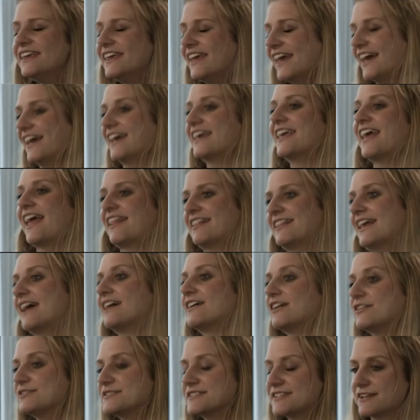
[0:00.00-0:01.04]
Yeah, again,
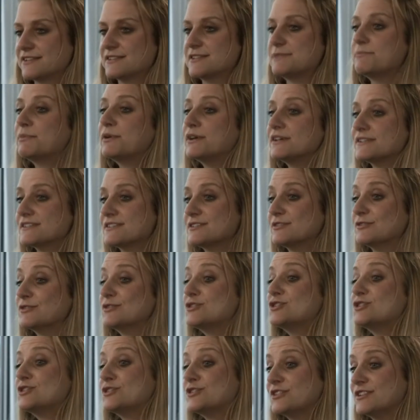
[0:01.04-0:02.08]
that goes down to personal
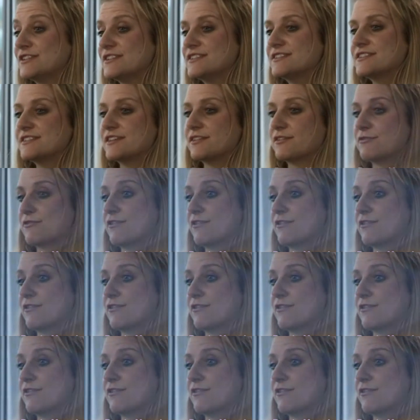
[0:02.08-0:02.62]
choice. So